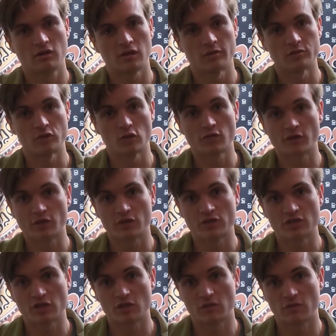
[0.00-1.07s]
observing
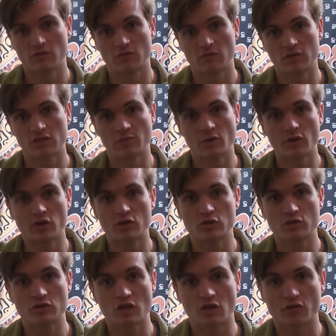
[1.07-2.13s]
yourself, experience
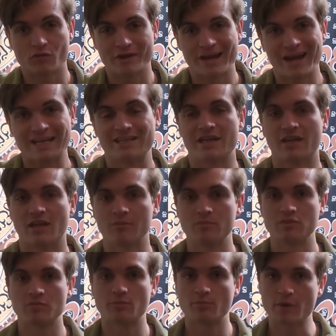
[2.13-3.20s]
yourself reacting,
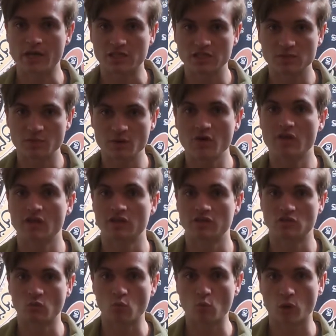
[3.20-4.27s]
experience
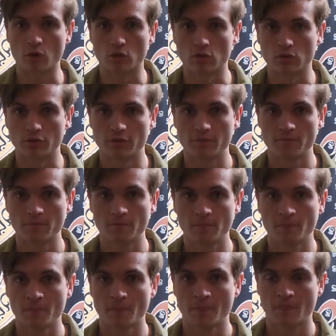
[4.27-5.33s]
the world.
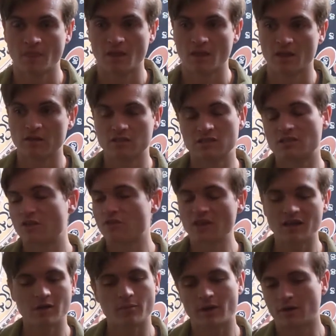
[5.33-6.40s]
It's the
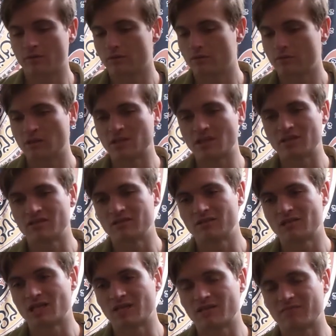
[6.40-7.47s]
thing about
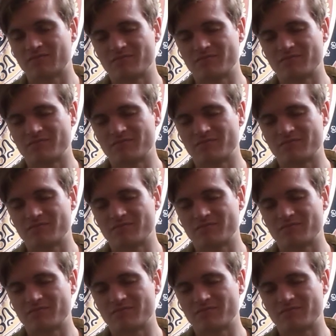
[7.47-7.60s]
that